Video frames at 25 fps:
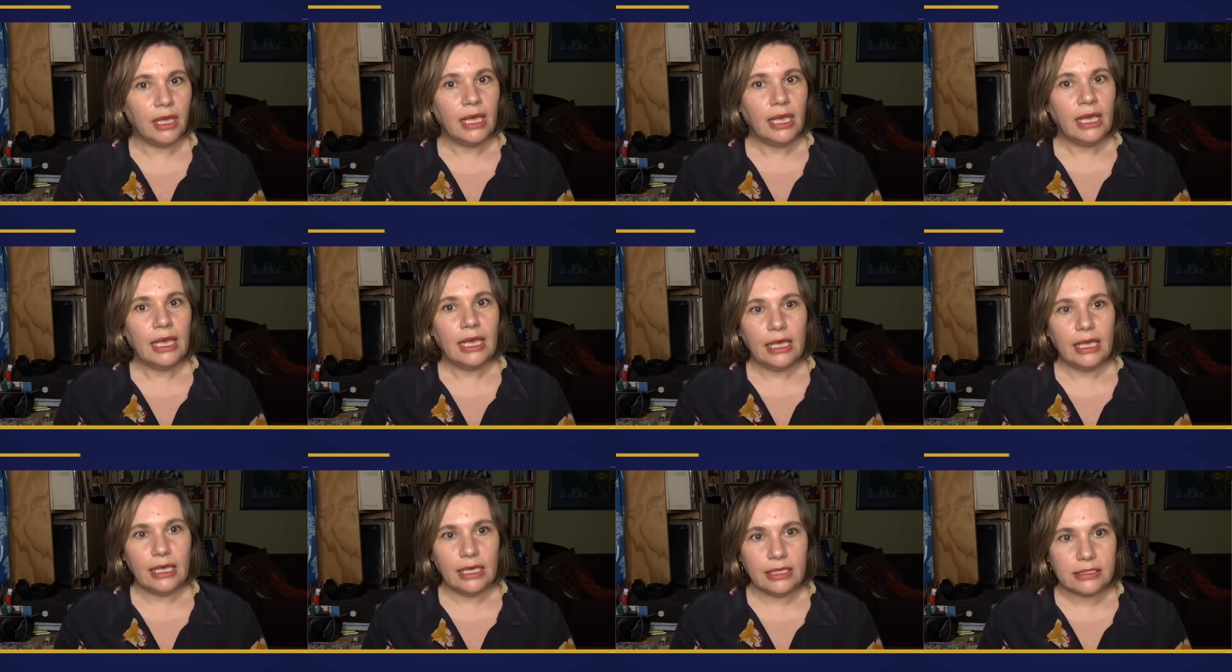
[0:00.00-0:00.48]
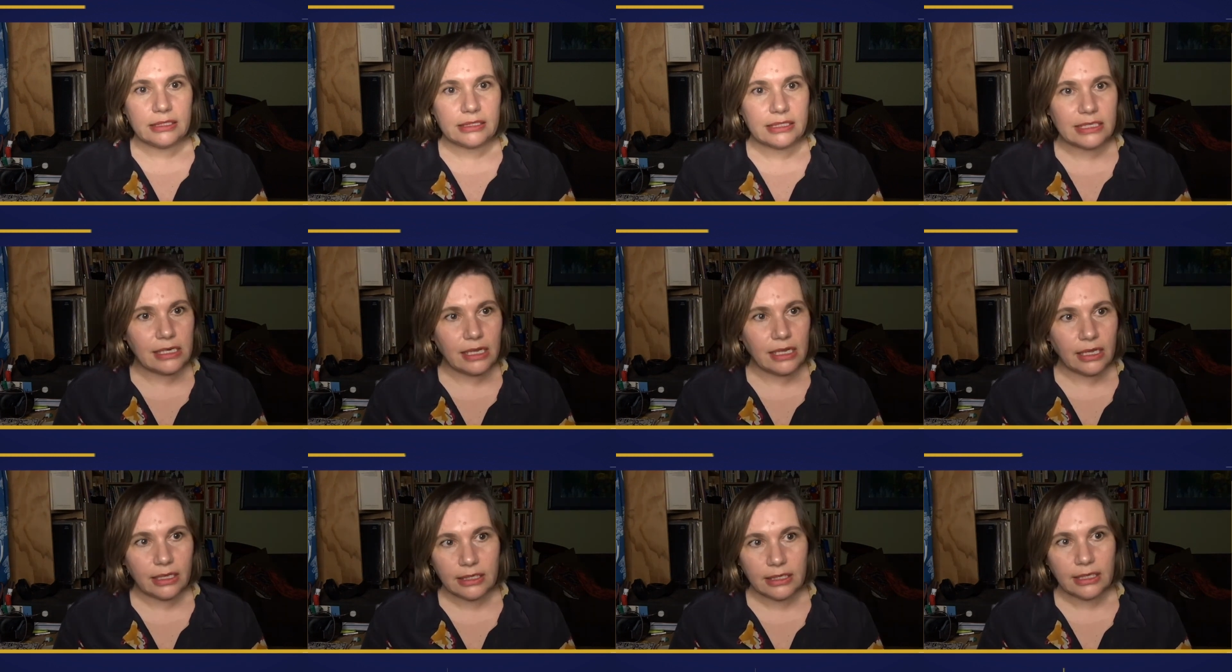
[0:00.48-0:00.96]
It's
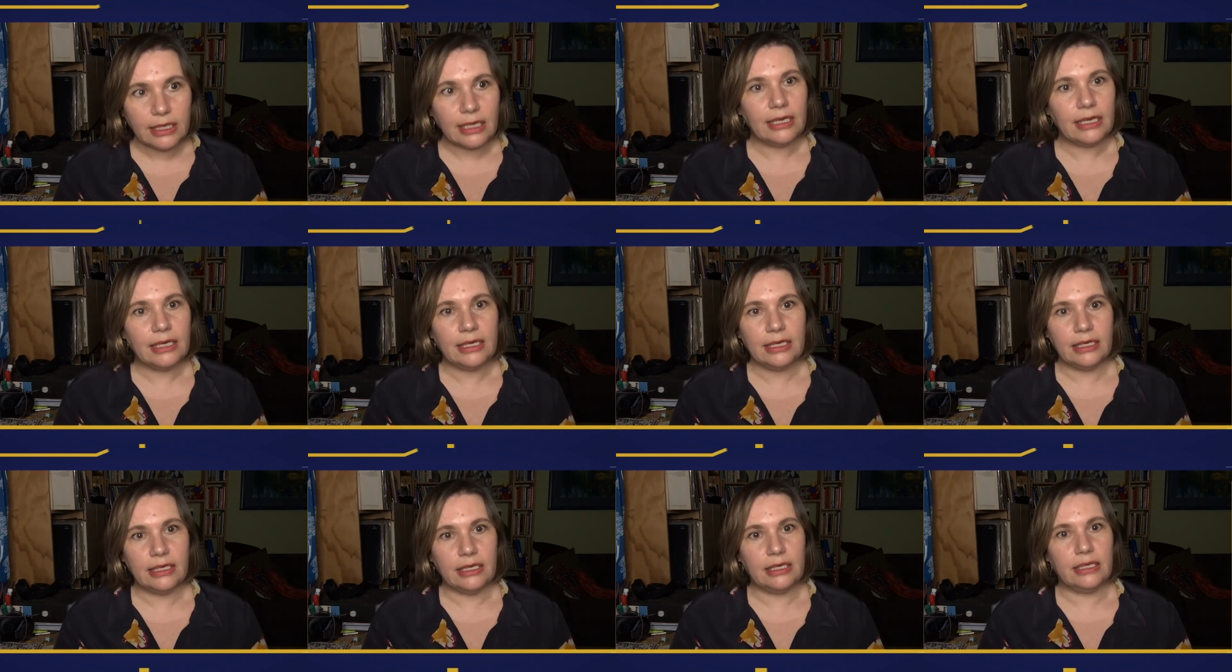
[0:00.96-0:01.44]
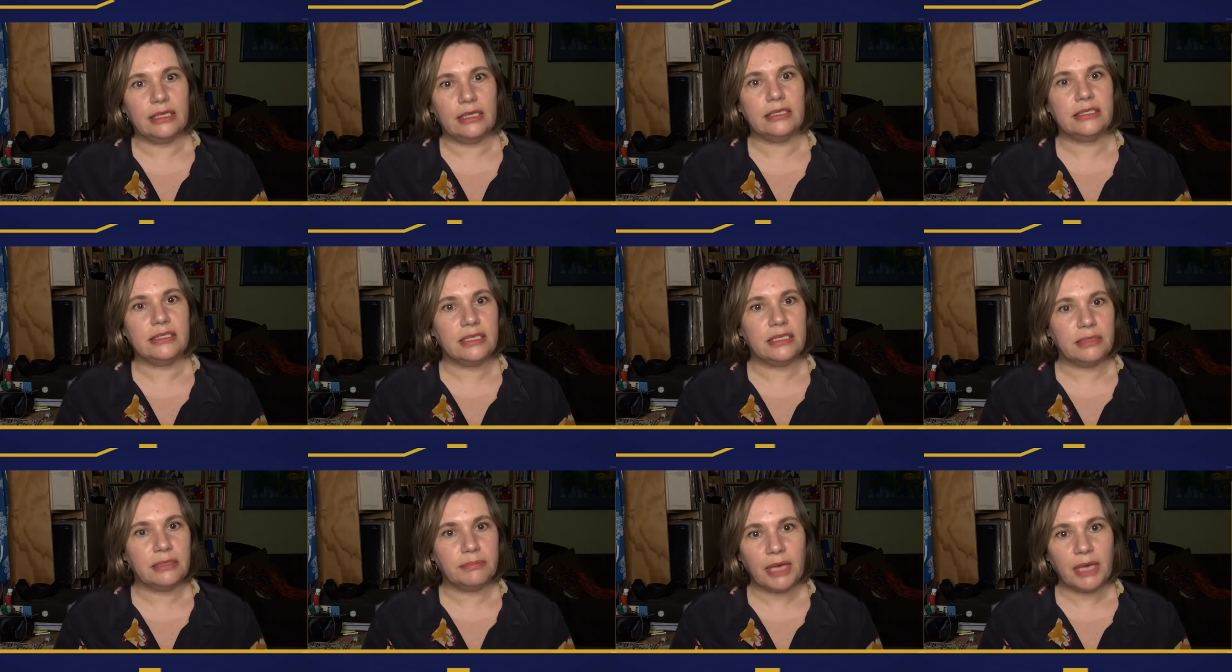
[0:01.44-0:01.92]
likely to
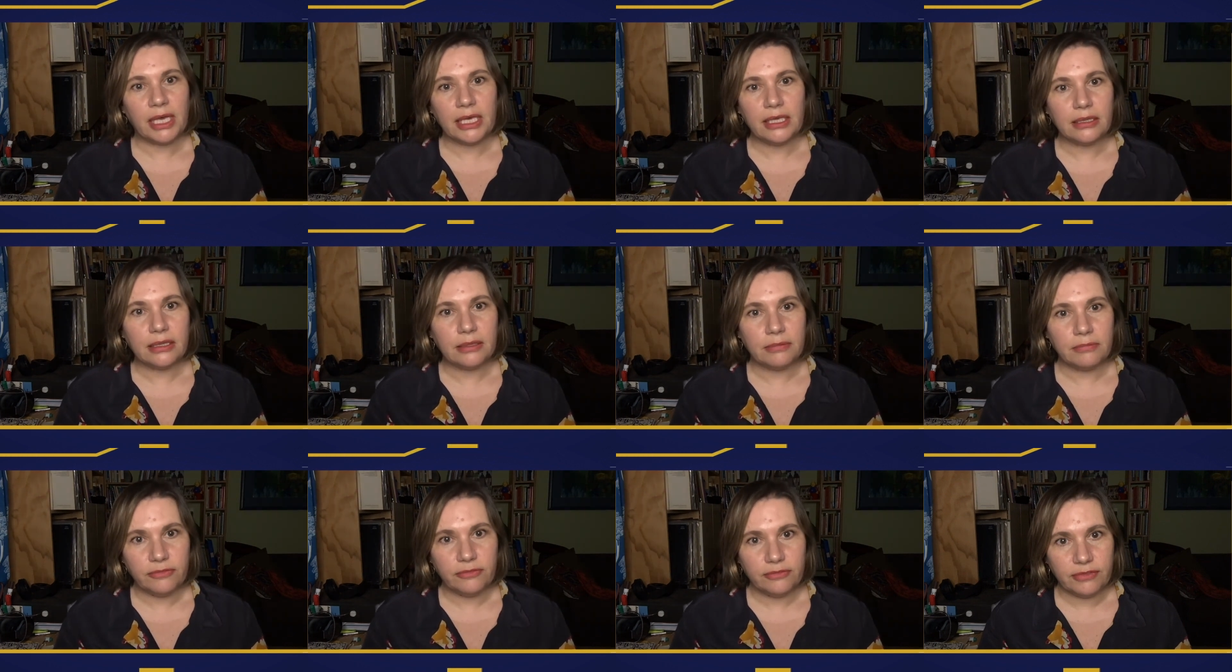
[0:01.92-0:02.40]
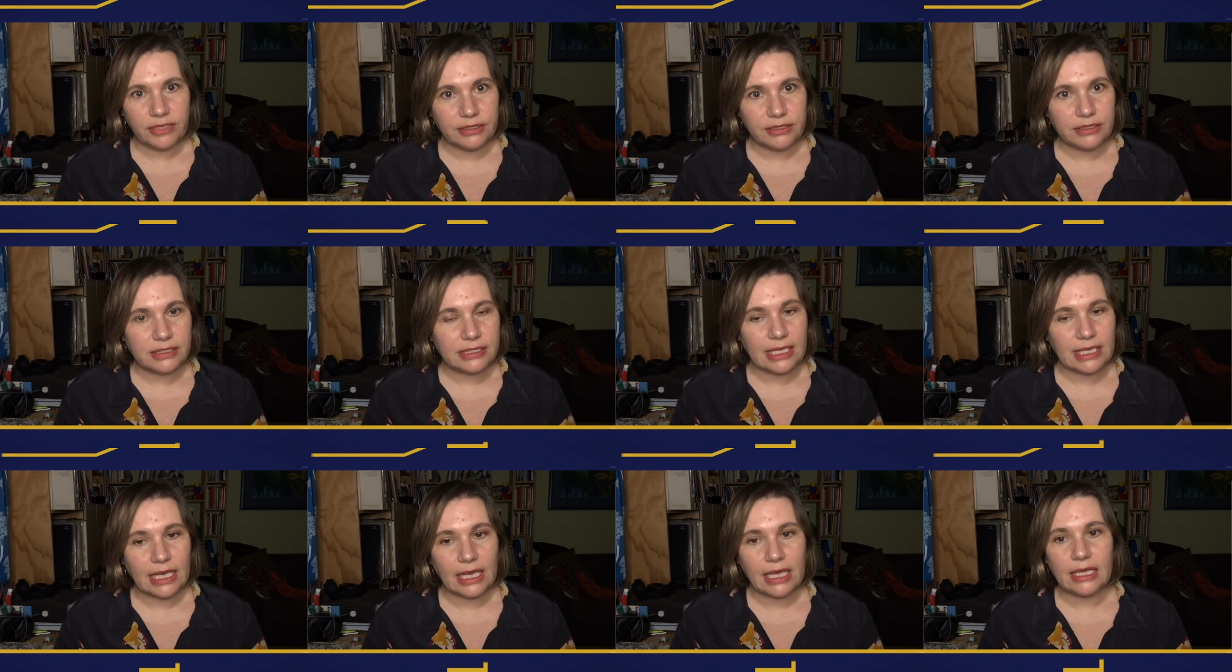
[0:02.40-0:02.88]
make them feel
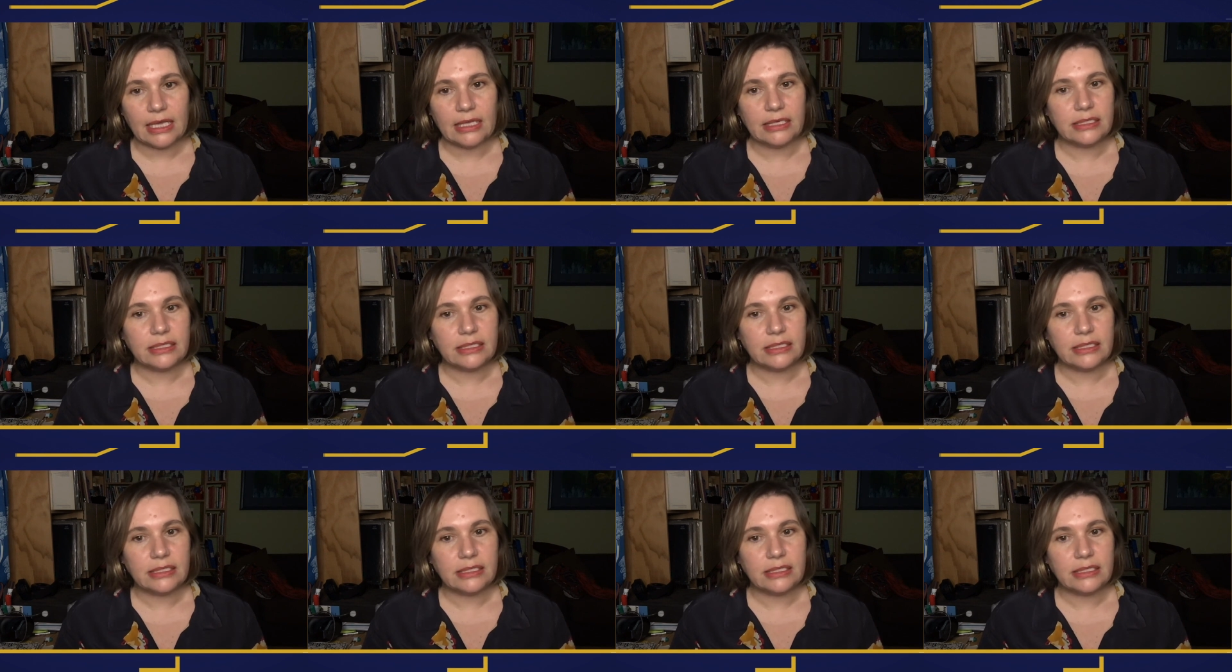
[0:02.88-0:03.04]
sad.